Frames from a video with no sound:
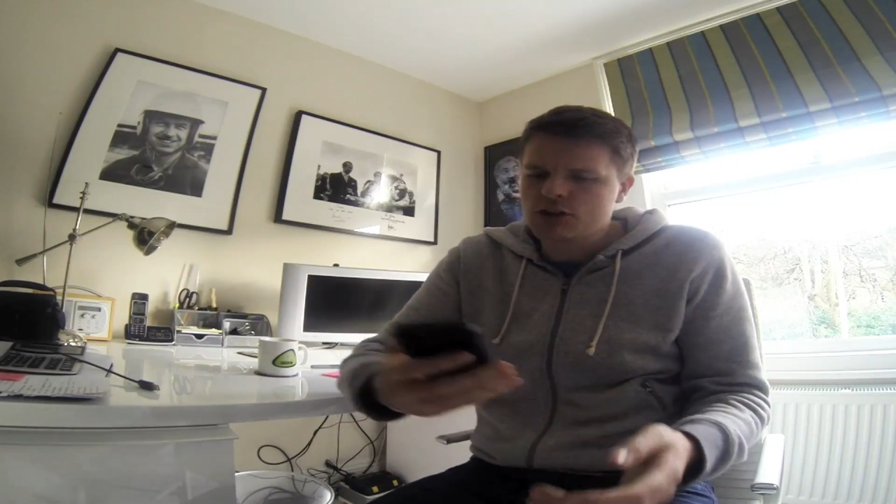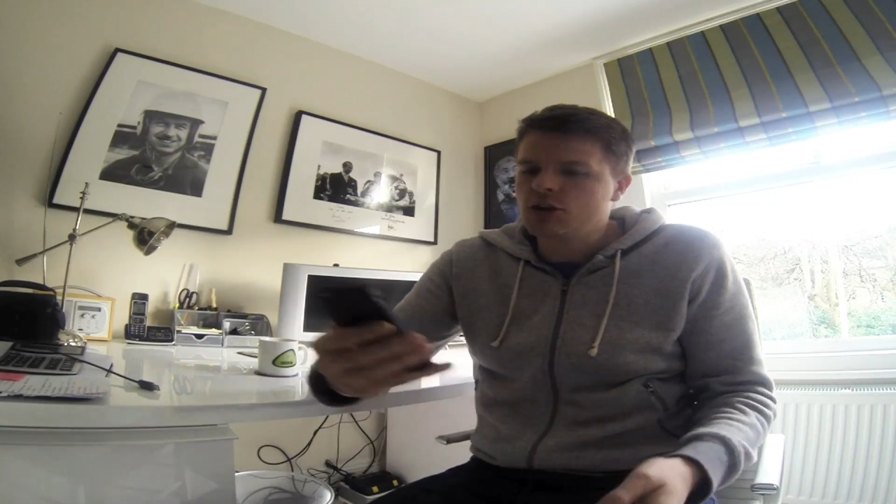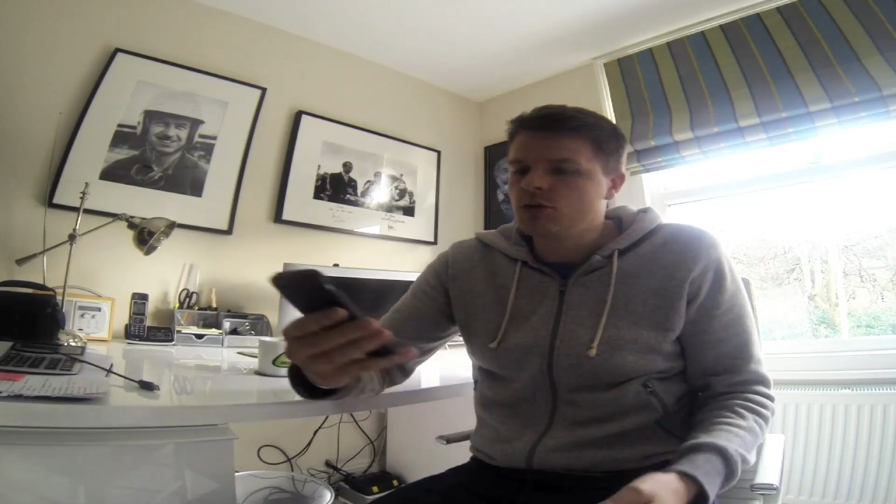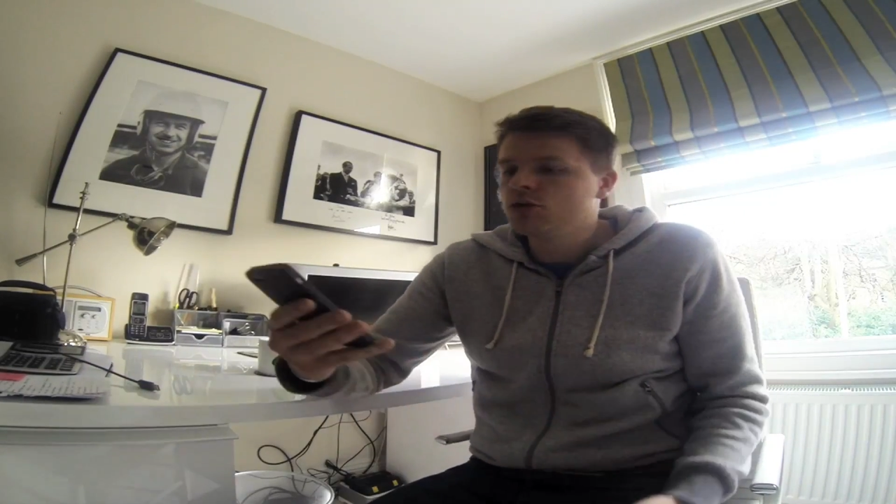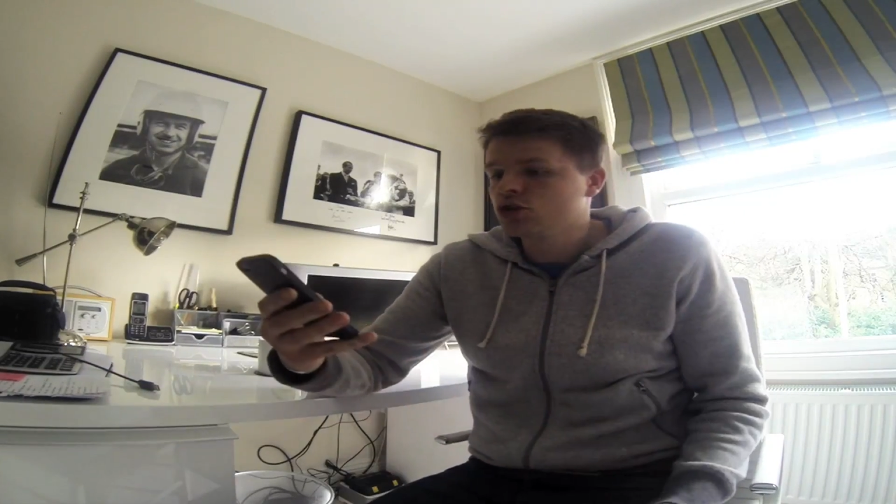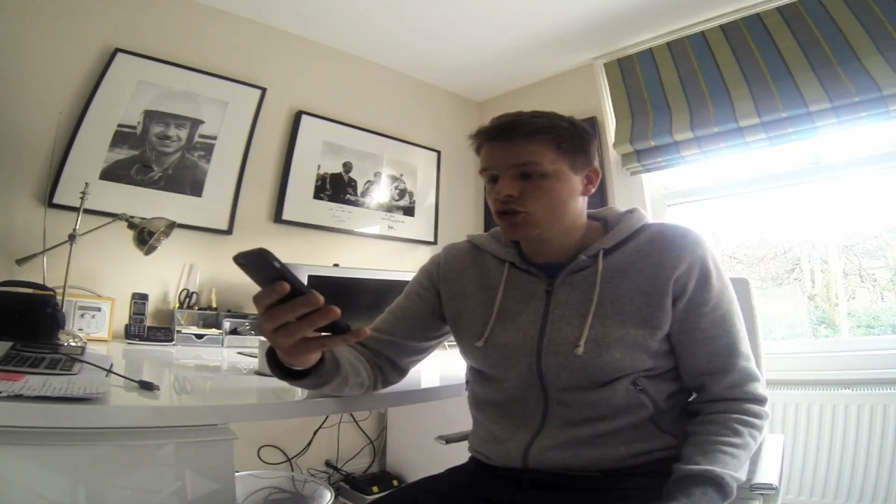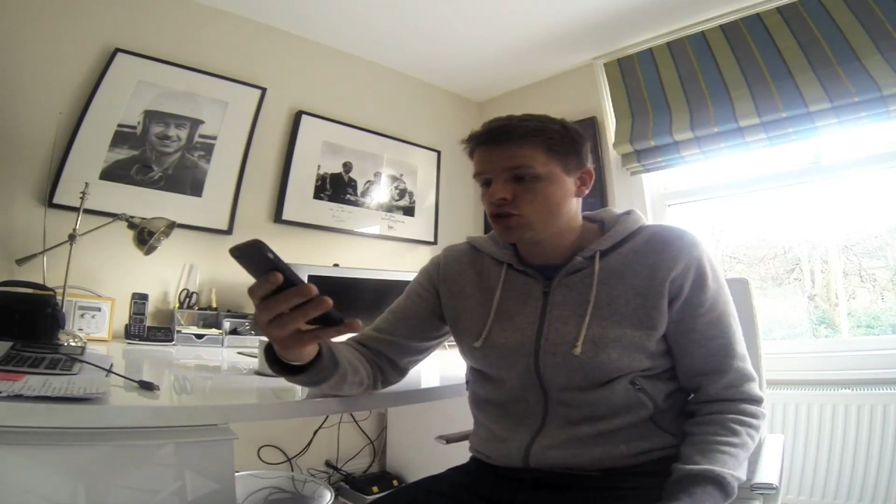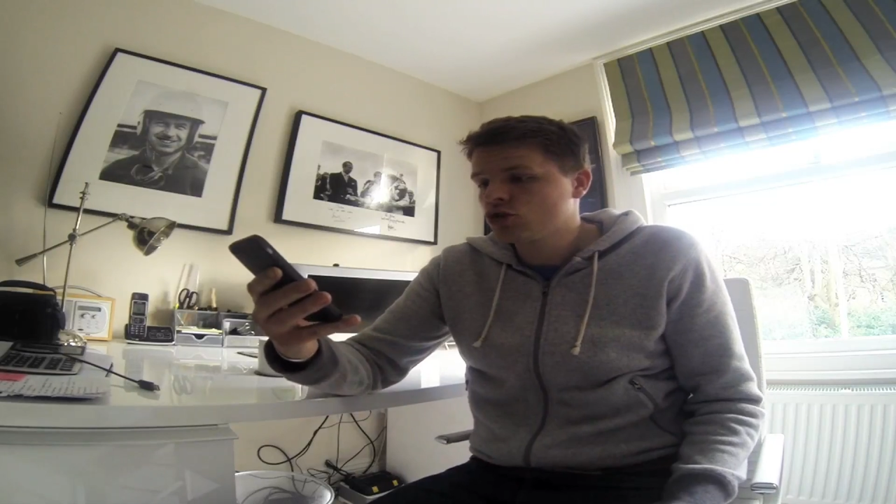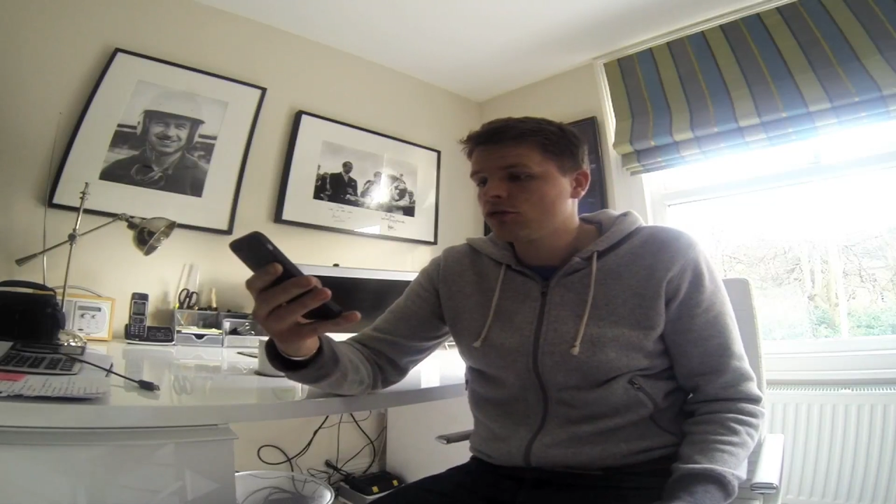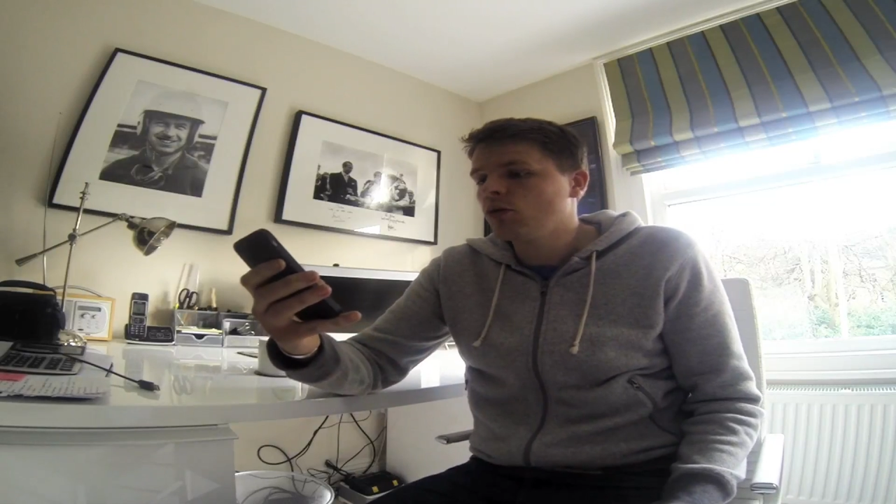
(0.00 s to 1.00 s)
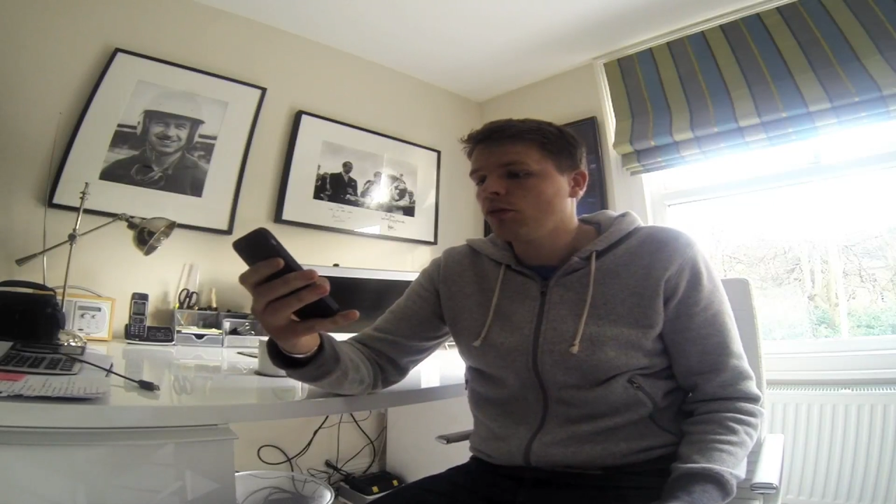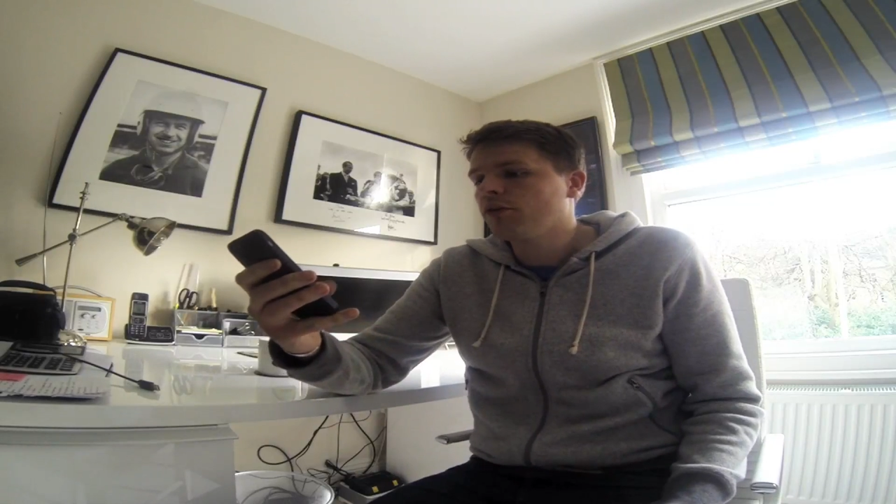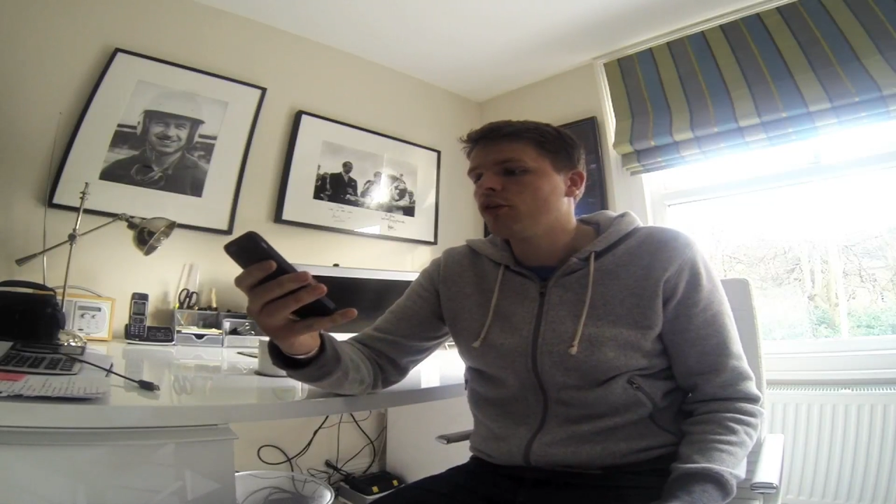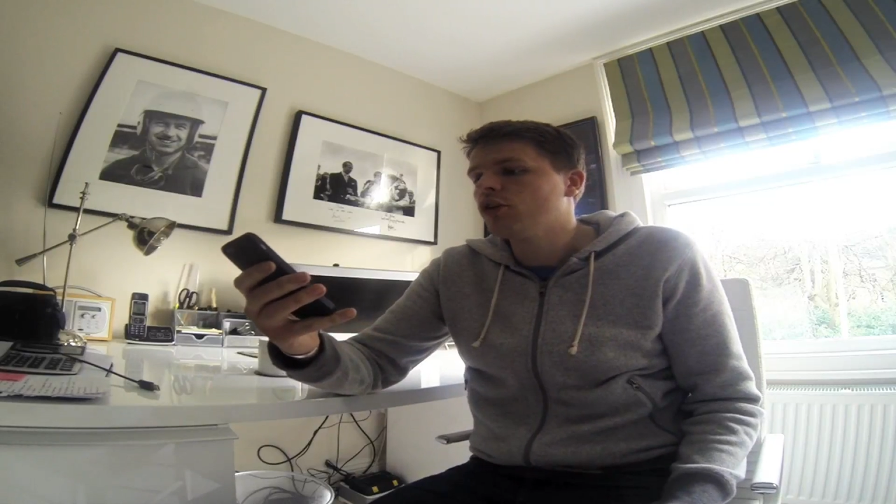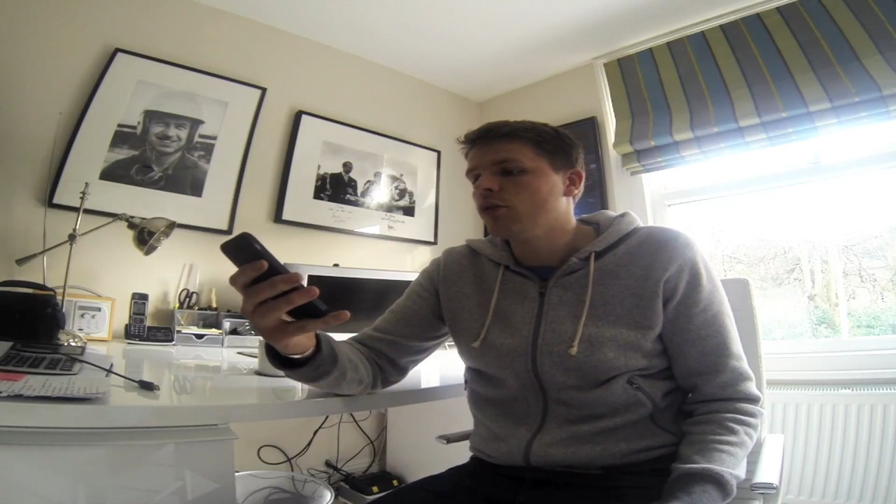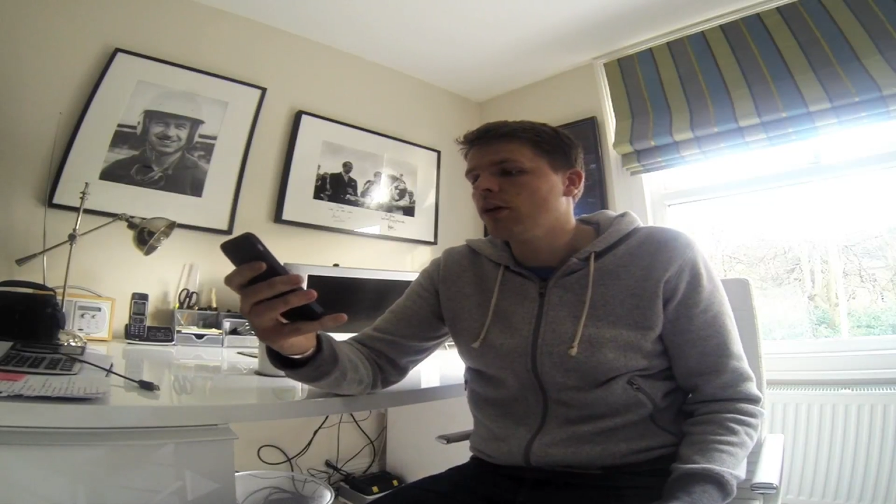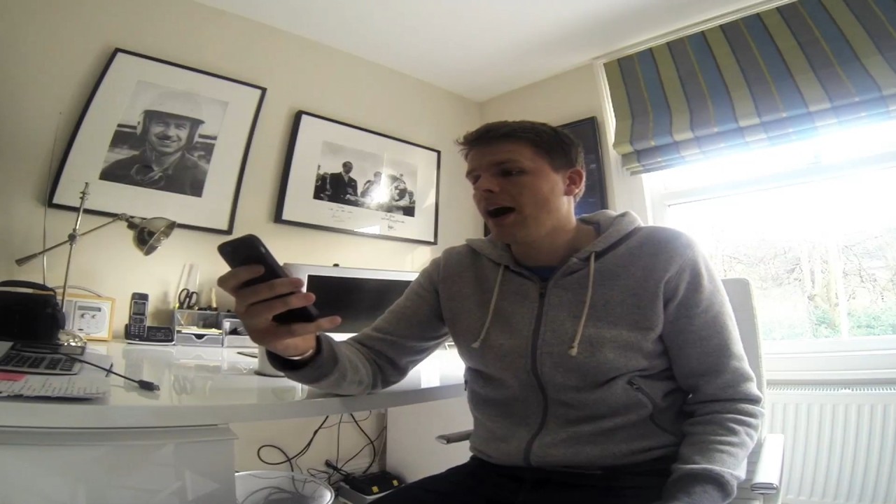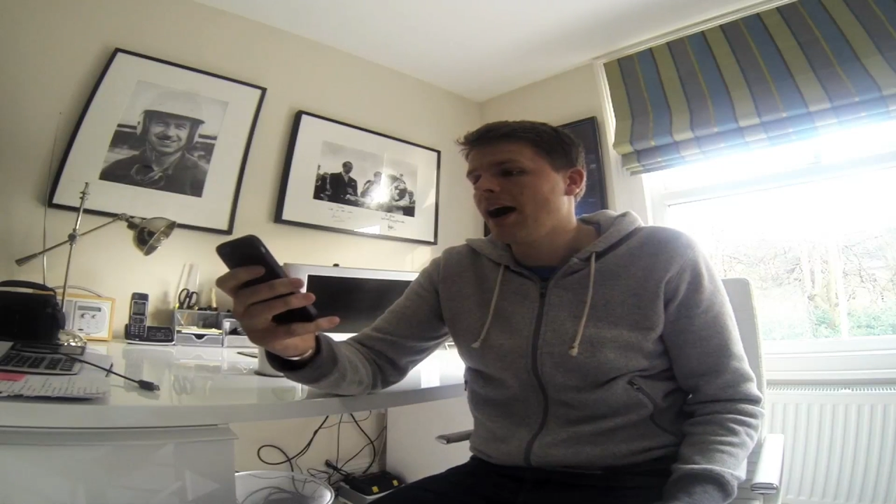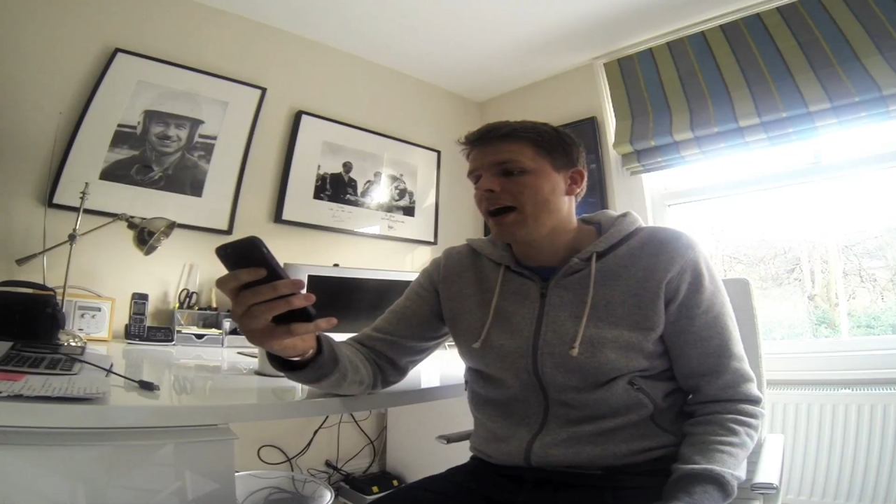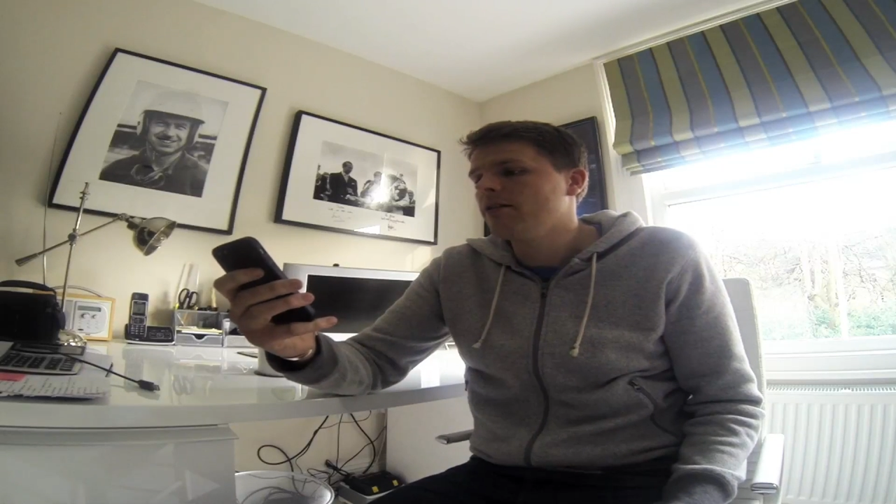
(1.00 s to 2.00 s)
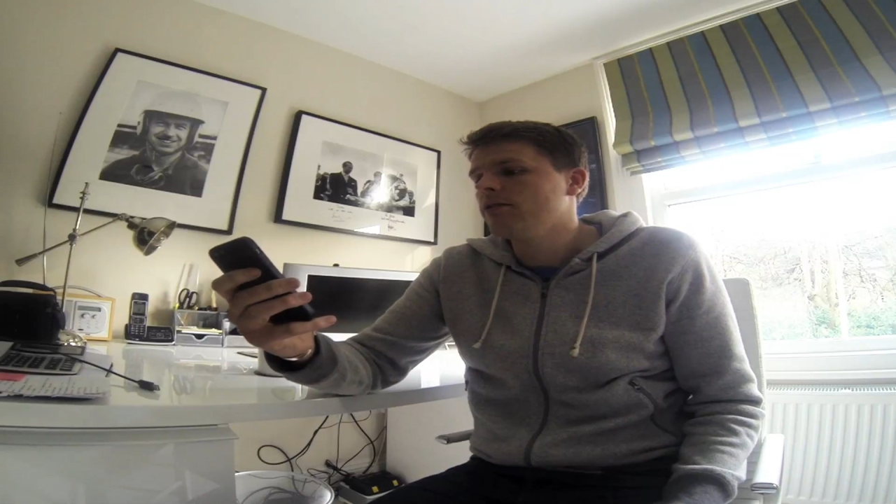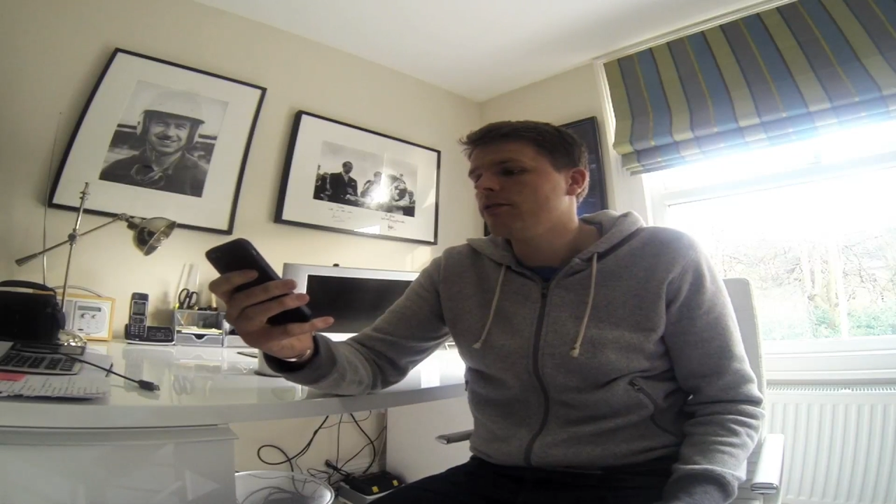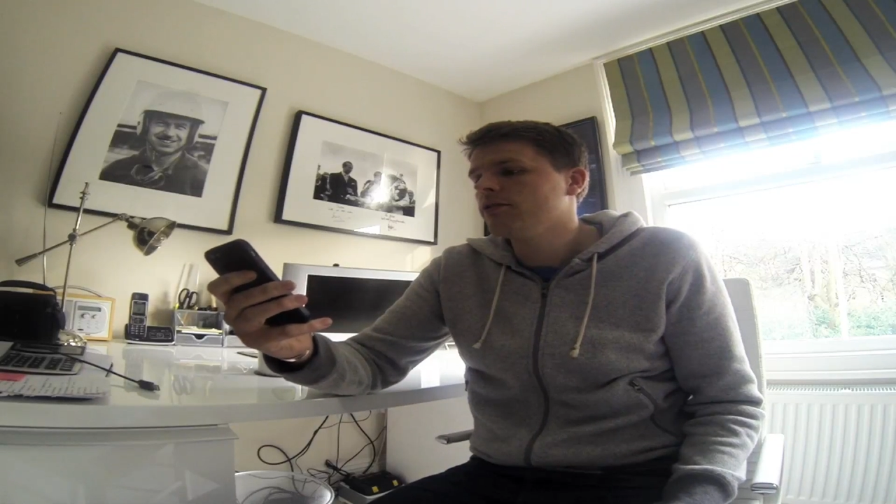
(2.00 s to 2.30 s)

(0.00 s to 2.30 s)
to just scroll through and